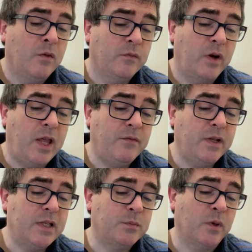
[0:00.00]
For even
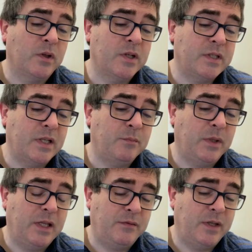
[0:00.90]
his brothers didn't
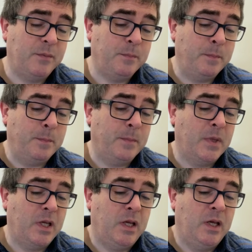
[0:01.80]
believe in him.
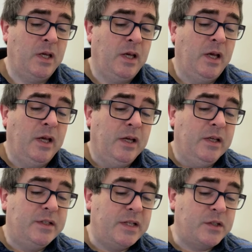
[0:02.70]

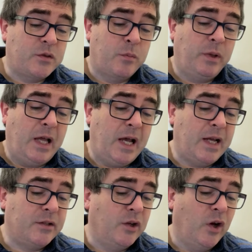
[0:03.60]
Jesus
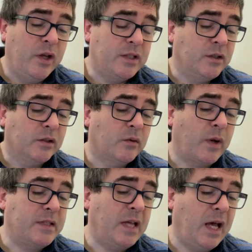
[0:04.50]
replied, "Now is not the
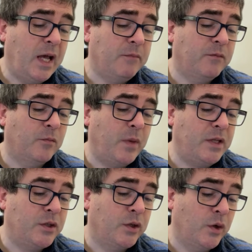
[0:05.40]
right time for me
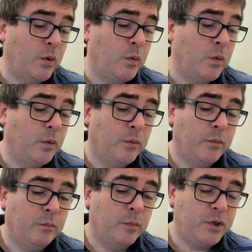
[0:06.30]
to go,
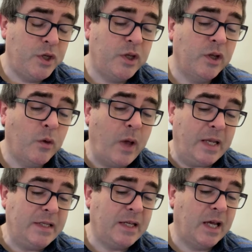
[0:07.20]
but you can go
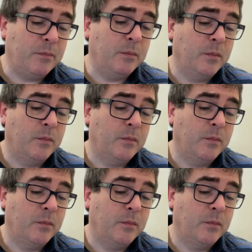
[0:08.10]
any time.